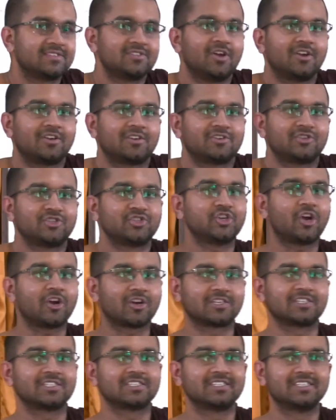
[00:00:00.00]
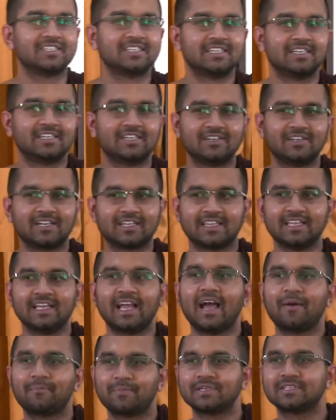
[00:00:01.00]
not shocked. Nothing
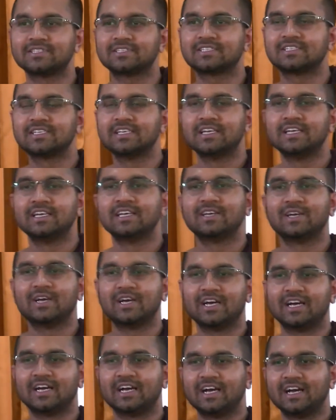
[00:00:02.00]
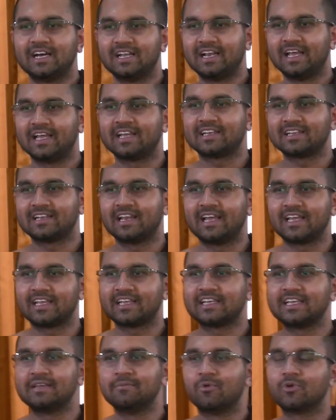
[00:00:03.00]
happens, like
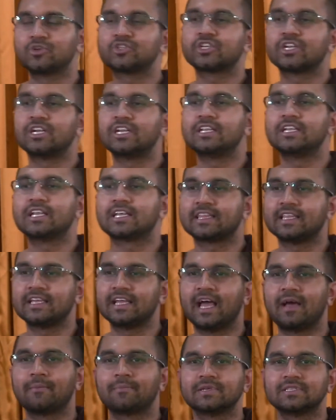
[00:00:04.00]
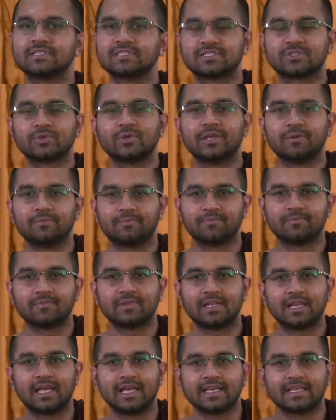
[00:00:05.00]
emotionally nothing happens to him
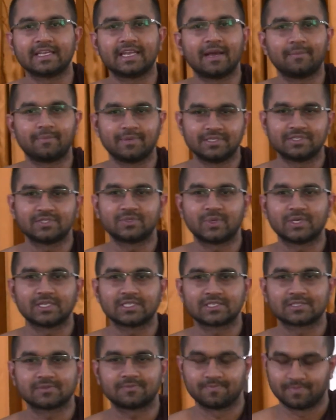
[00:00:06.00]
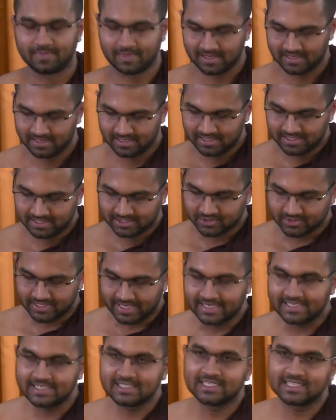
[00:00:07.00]
like it happens to us. So
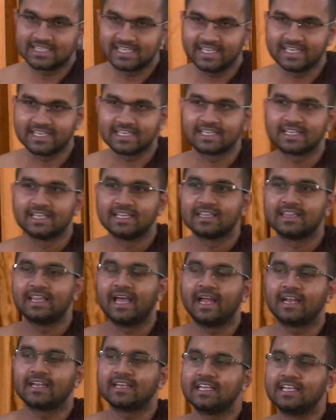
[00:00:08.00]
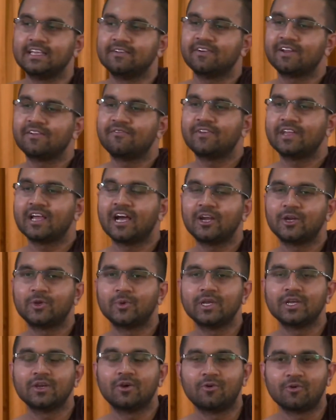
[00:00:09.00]
that is the thing, that even we are
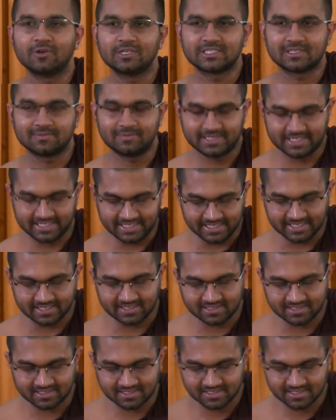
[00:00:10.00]
doing wholesome deeds,